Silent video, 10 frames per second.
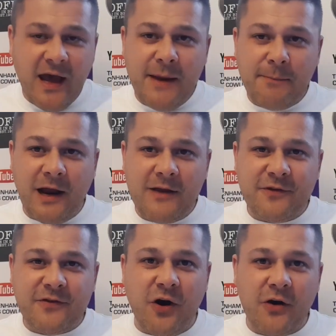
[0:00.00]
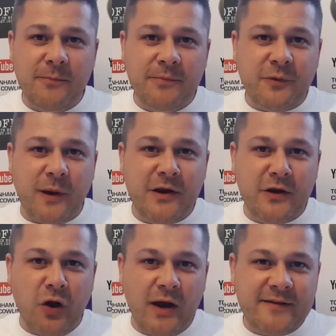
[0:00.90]
He played for Tottenham between
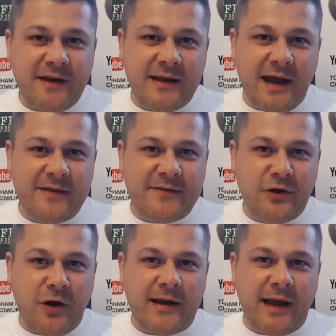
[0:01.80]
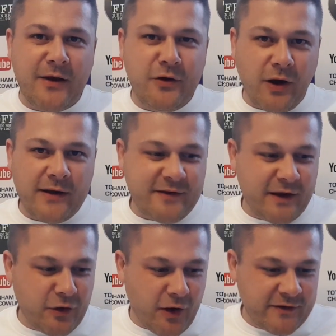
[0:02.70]
1989 and
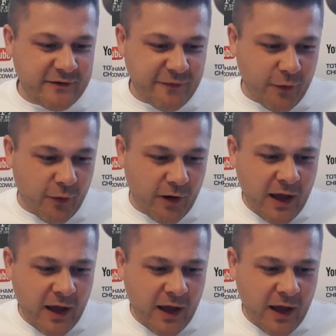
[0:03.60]
1994.